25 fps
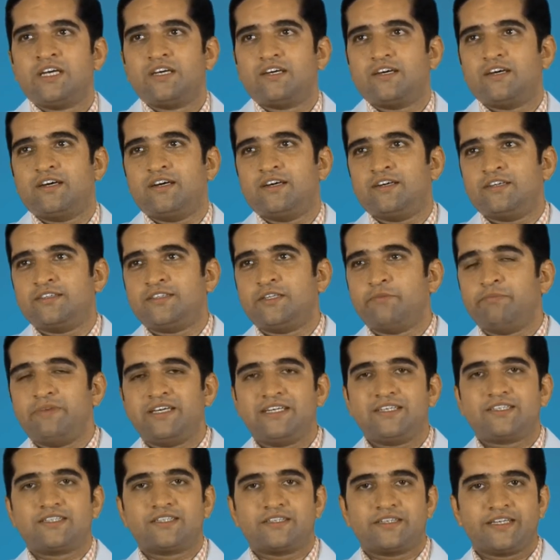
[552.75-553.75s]
the
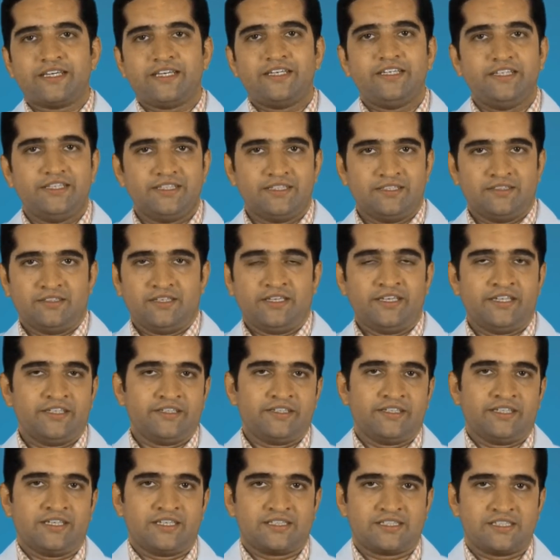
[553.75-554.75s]
Mediterranean
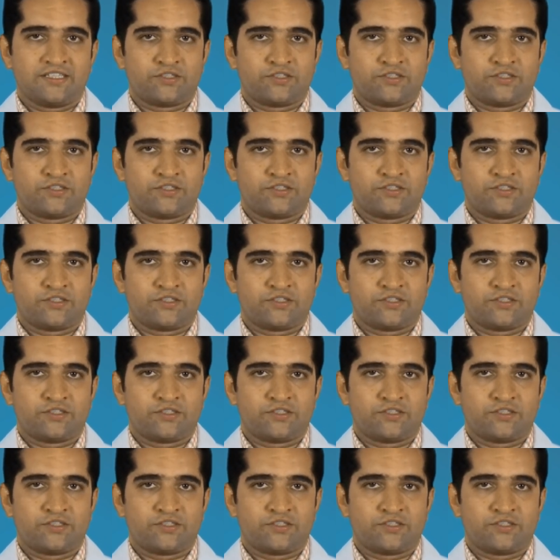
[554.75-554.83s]
areas.